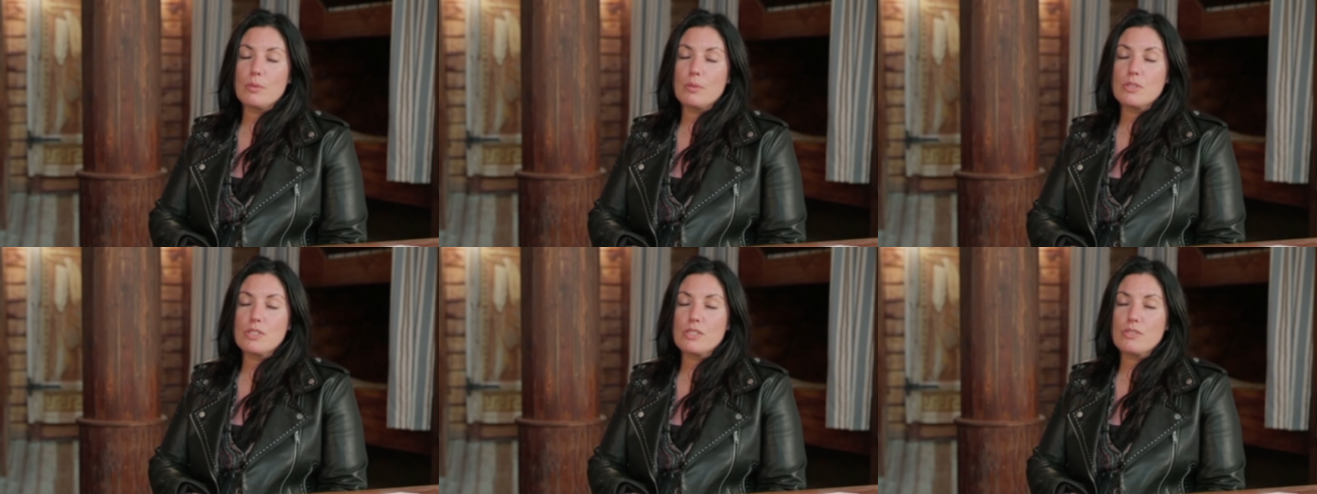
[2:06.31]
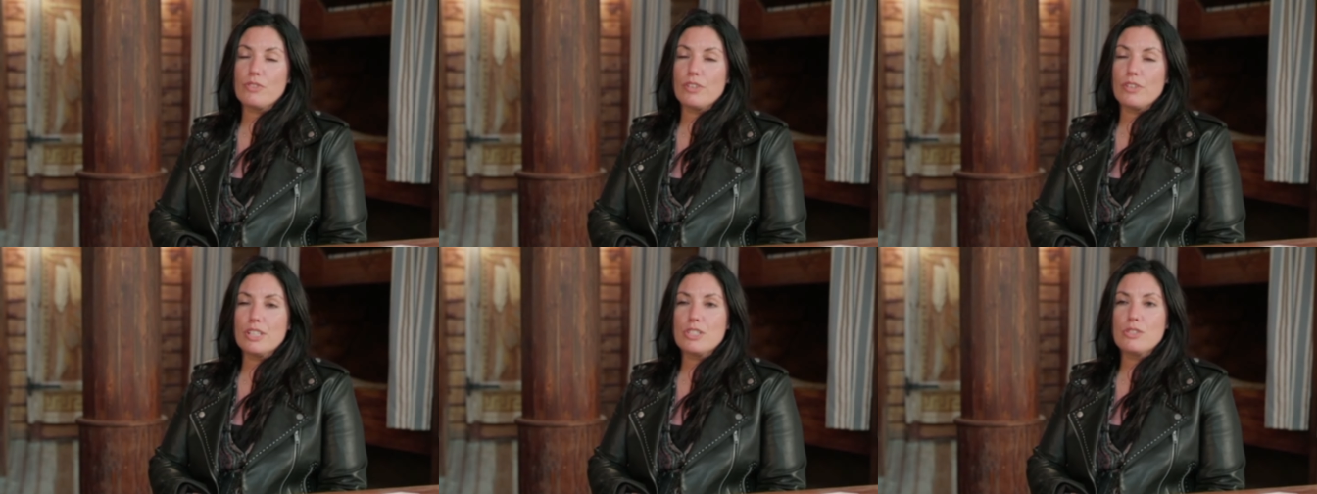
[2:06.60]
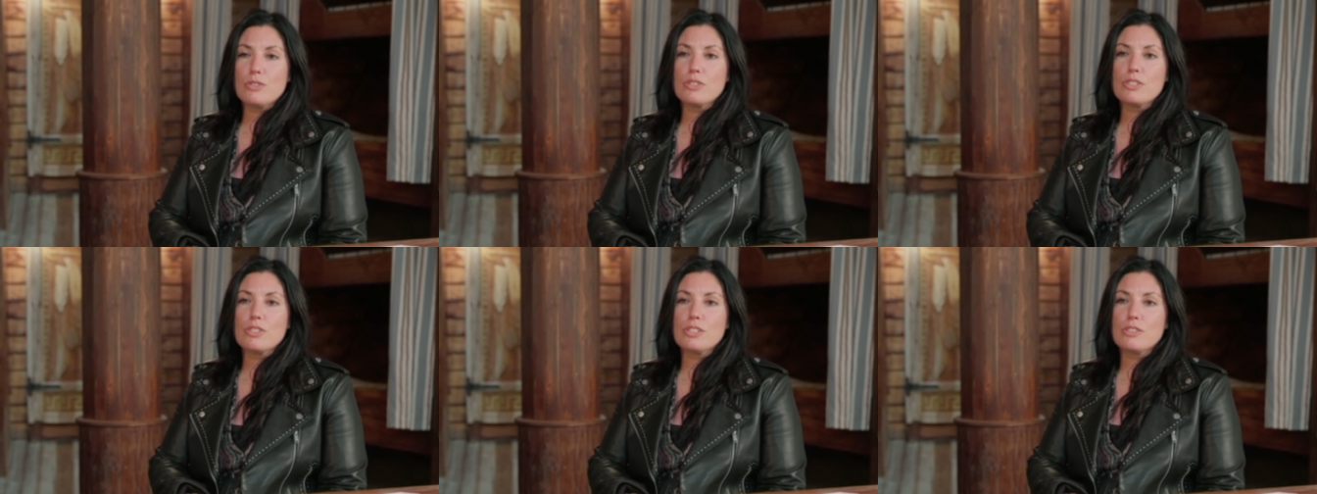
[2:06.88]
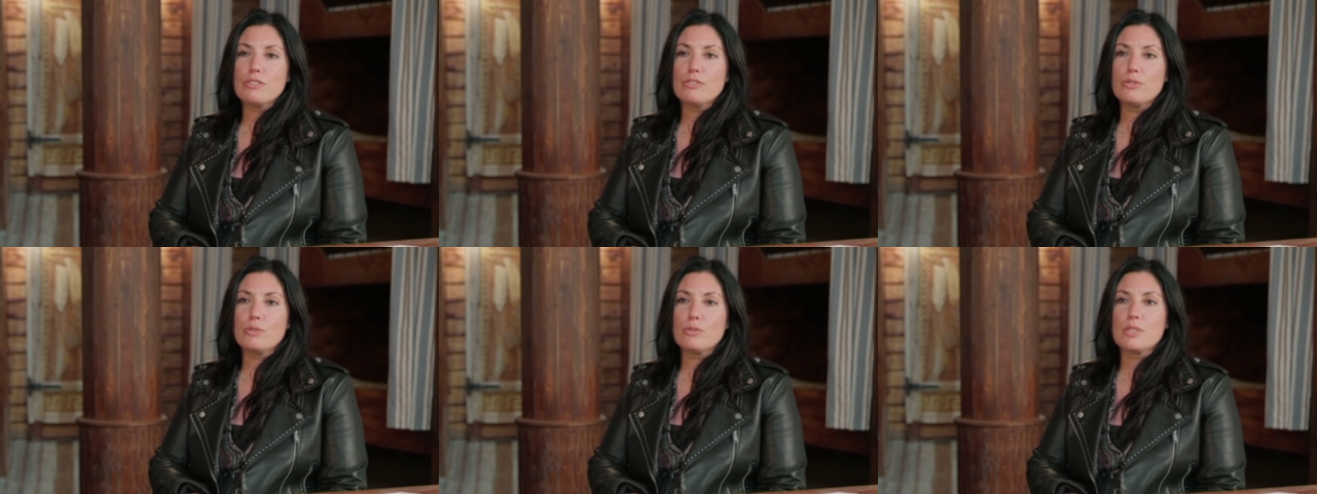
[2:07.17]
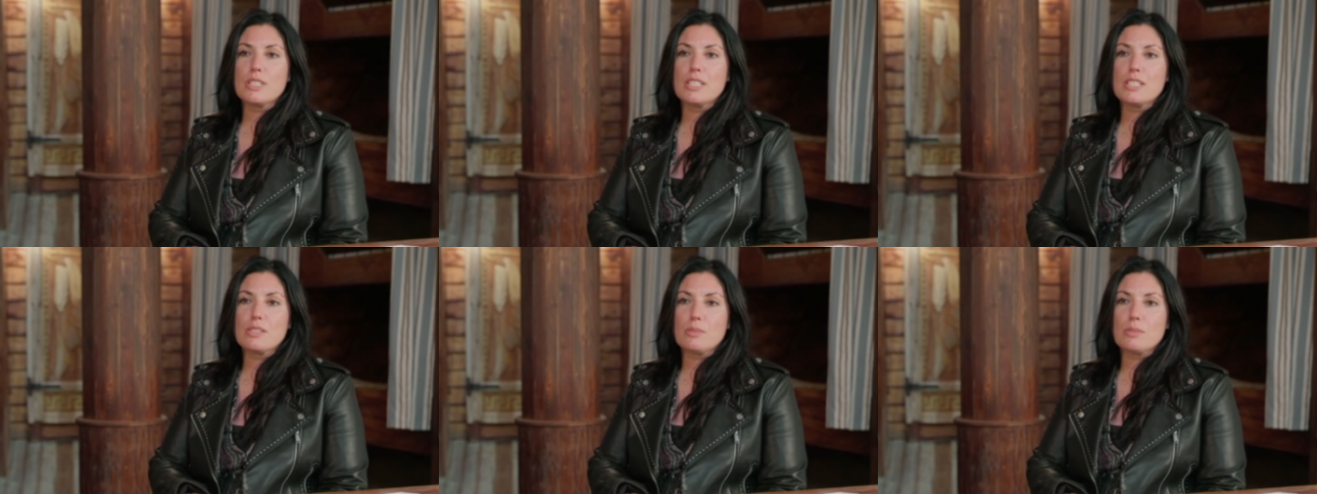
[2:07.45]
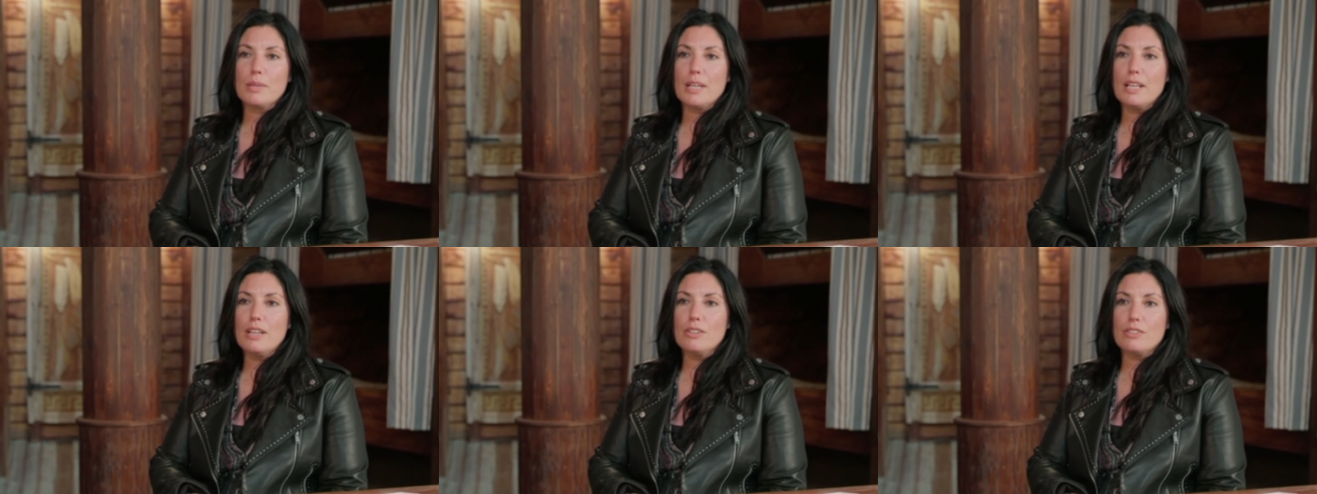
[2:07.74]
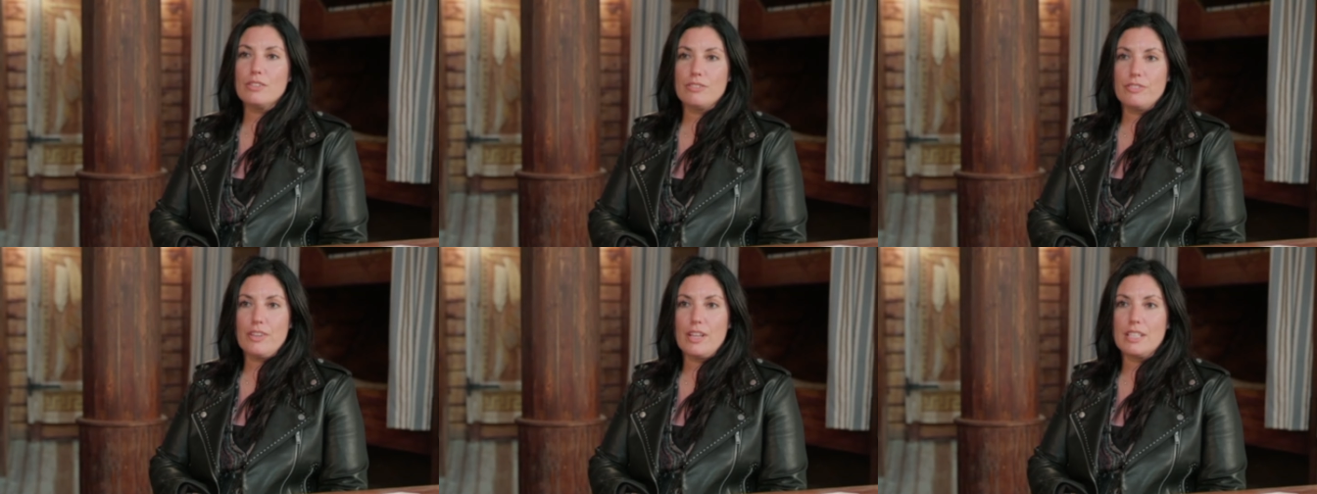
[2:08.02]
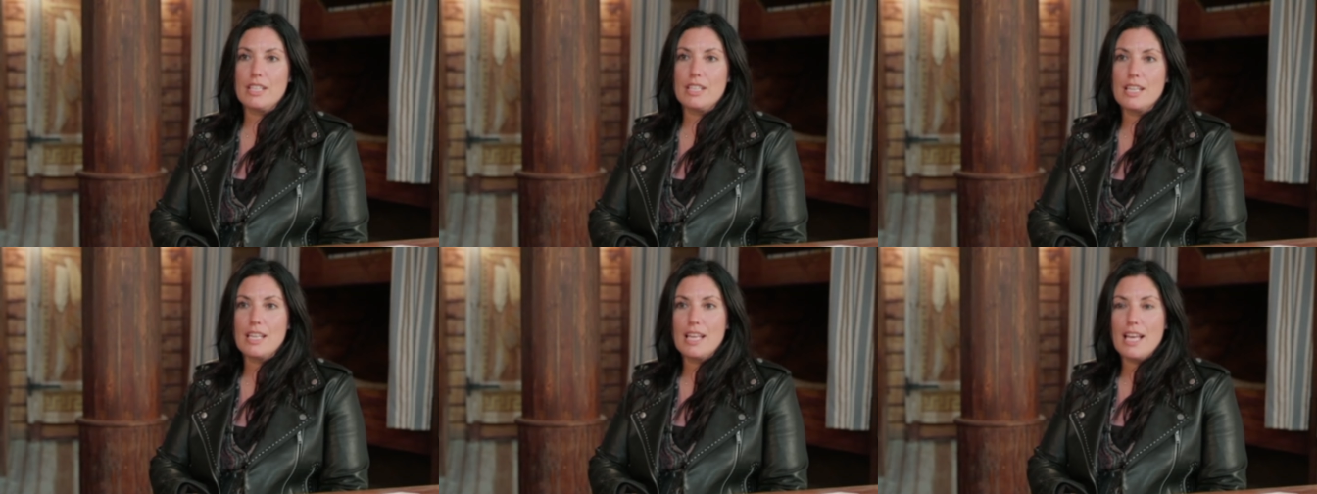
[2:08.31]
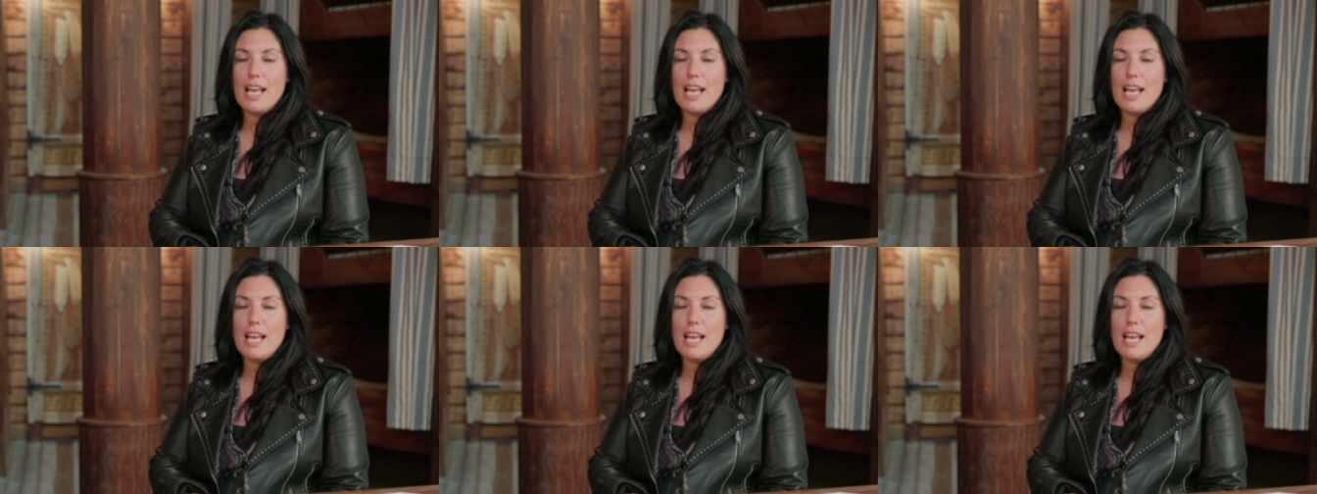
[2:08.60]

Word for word: which is very true to the 40s, so we had a lot of fun.